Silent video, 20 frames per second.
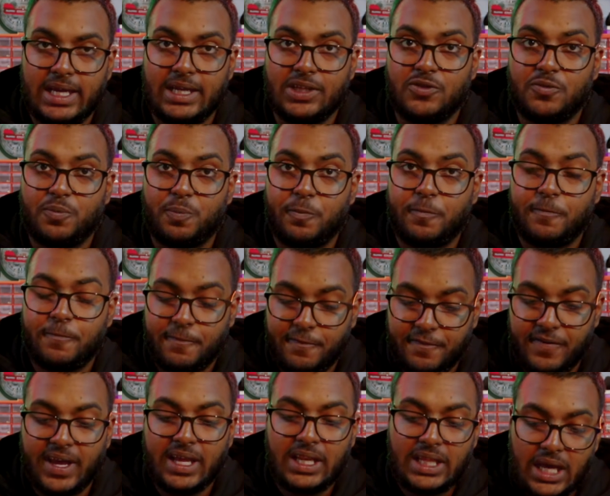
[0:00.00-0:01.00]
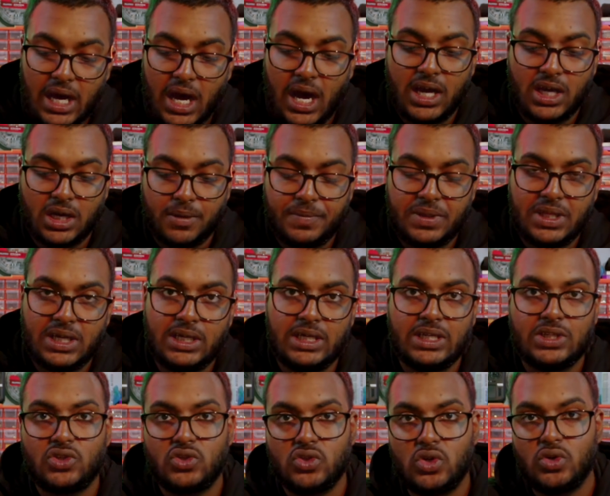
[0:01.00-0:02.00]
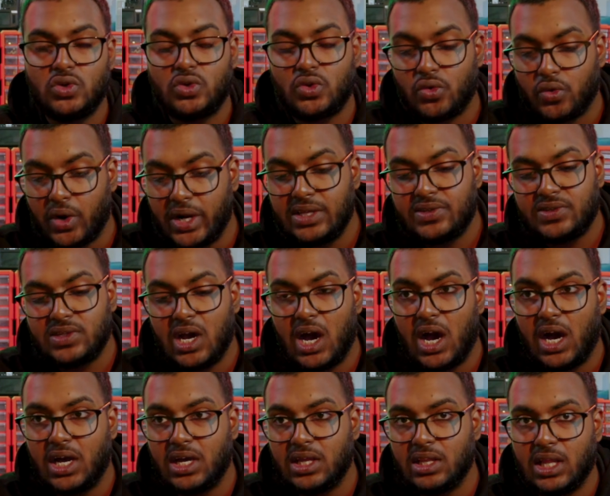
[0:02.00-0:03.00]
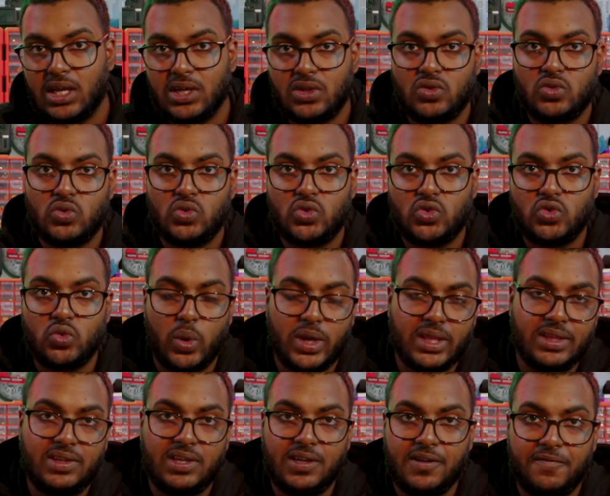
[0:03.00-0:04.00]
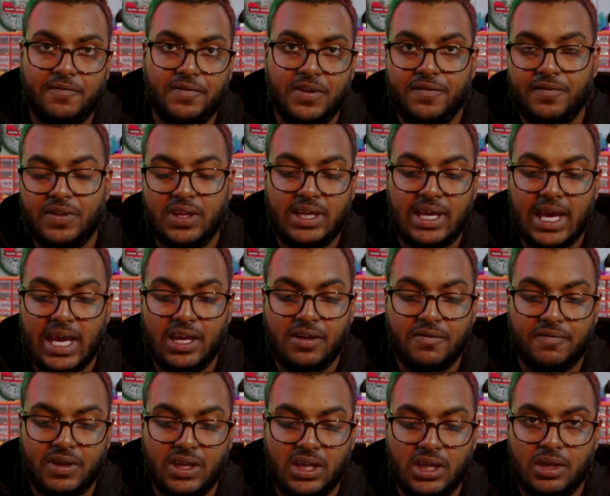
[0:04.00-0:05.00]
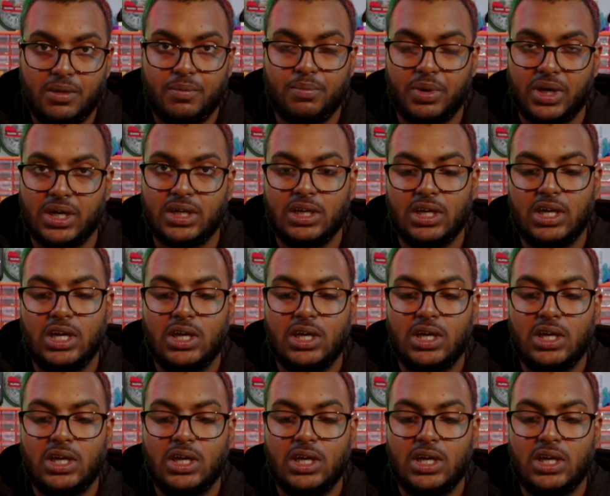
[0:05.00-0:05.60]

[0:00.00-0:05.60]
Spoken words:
It's fairly high up there. It's not crazy high like 2050 kV, but